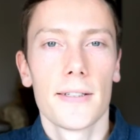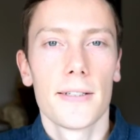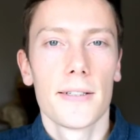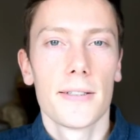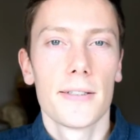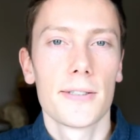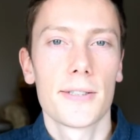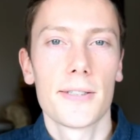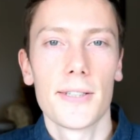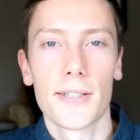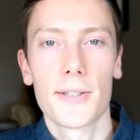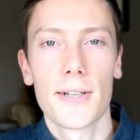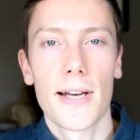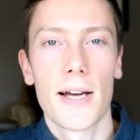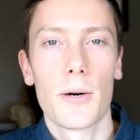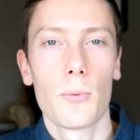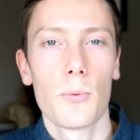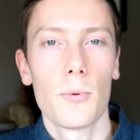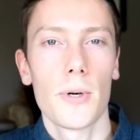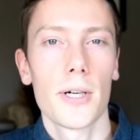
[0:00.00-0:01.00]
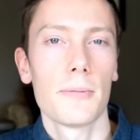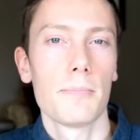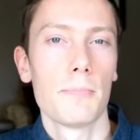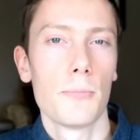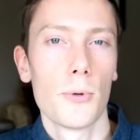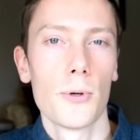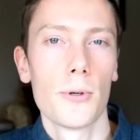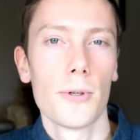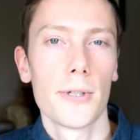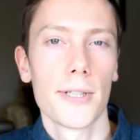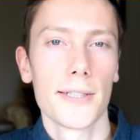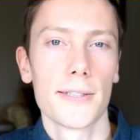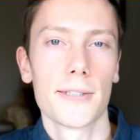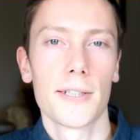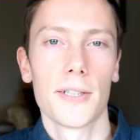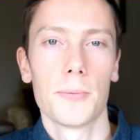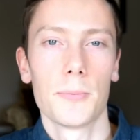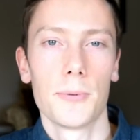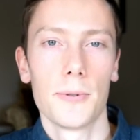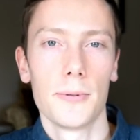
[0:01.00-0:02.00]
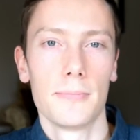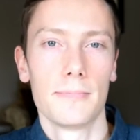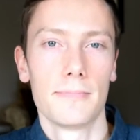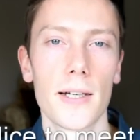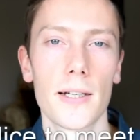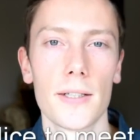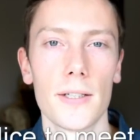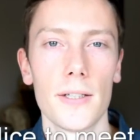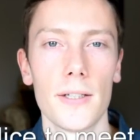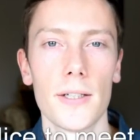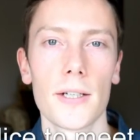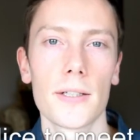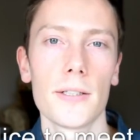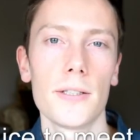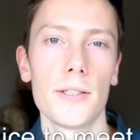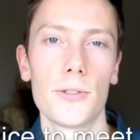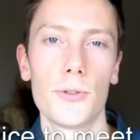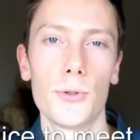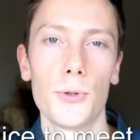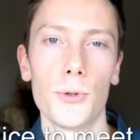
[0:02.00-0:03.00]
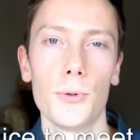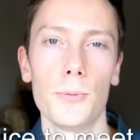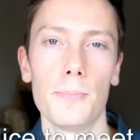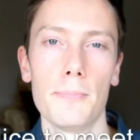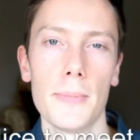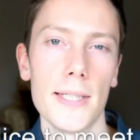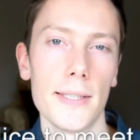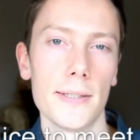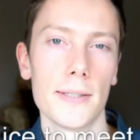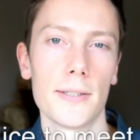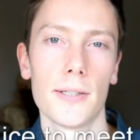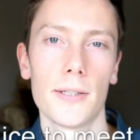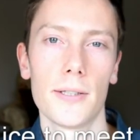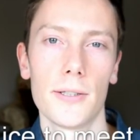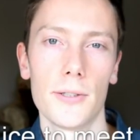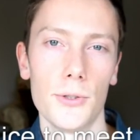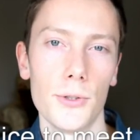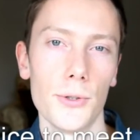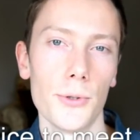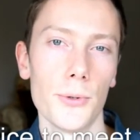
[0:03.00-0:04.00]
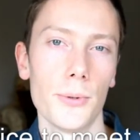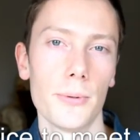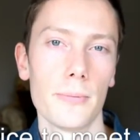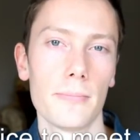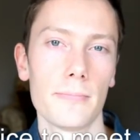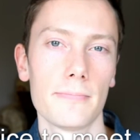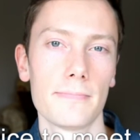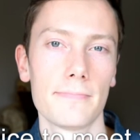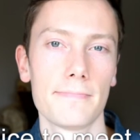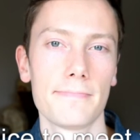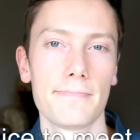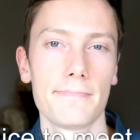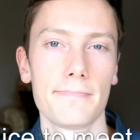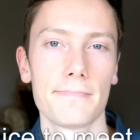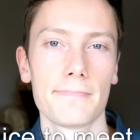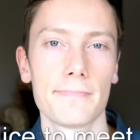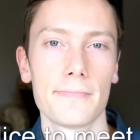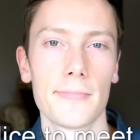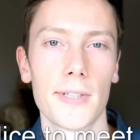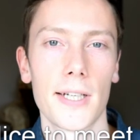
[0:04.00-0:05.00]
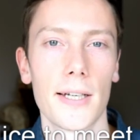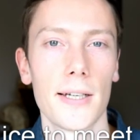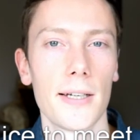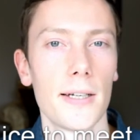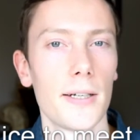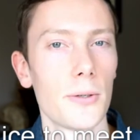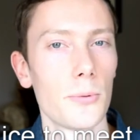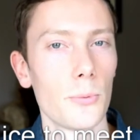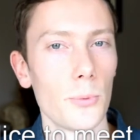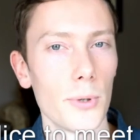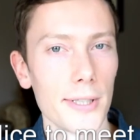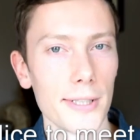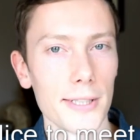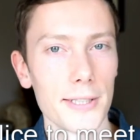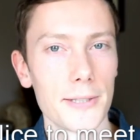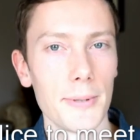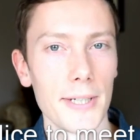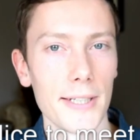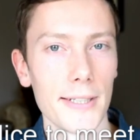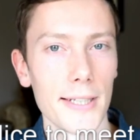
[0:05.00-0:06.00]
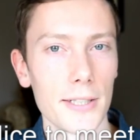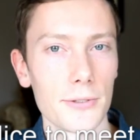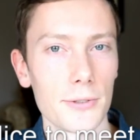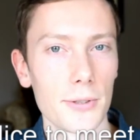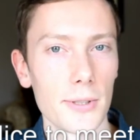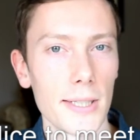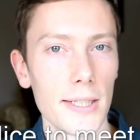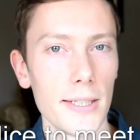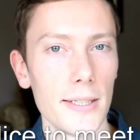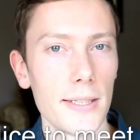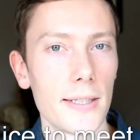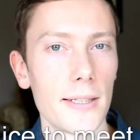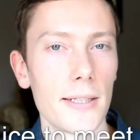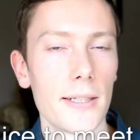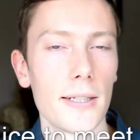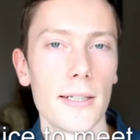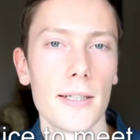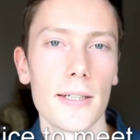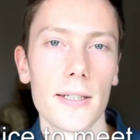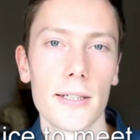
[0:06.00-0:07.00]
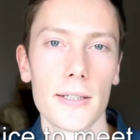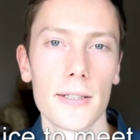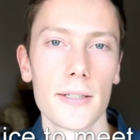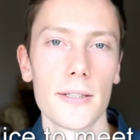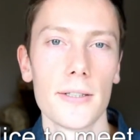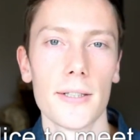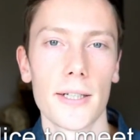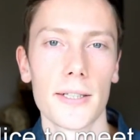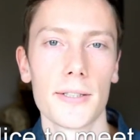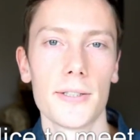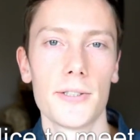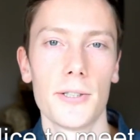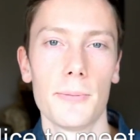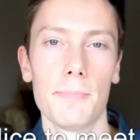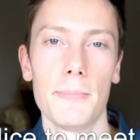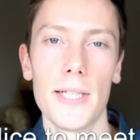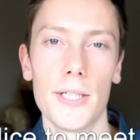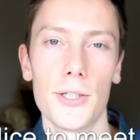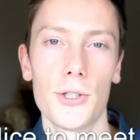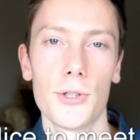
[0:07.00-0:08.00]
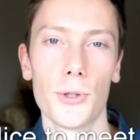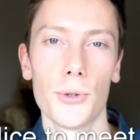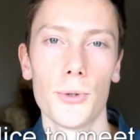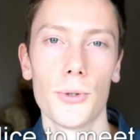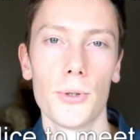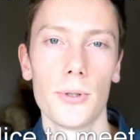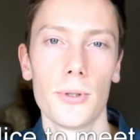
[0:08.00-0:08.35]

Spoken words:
Let's look at one more example. Nice to meet you. When I speak naturally, nice to meet you.